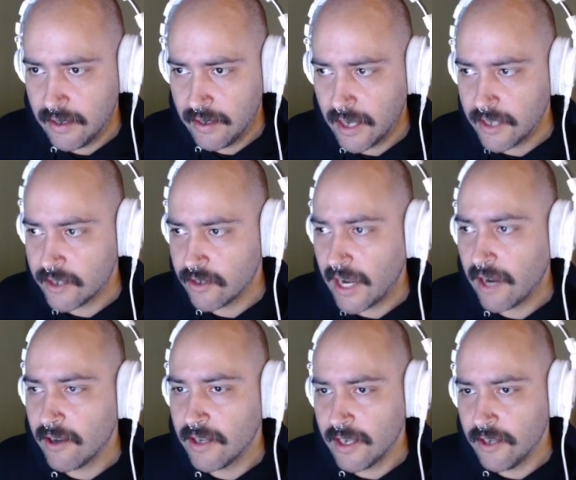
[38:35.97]
And so now
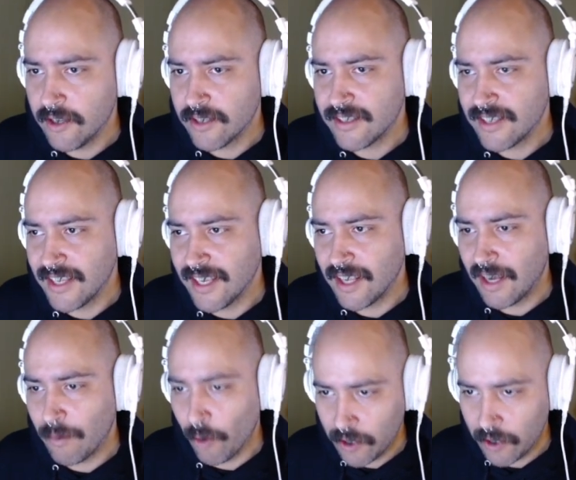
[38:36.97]
you can see a lot
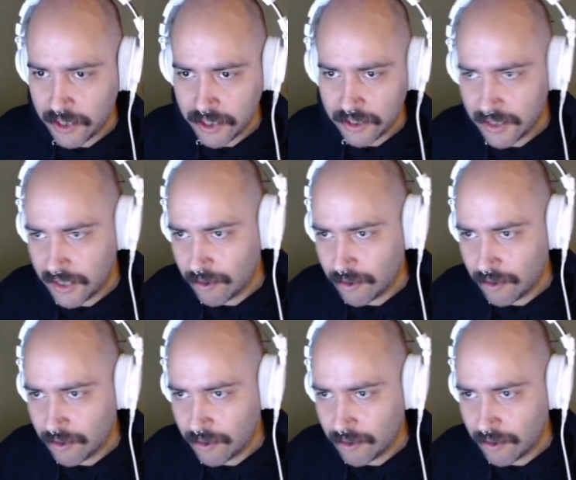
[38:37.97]
more clearly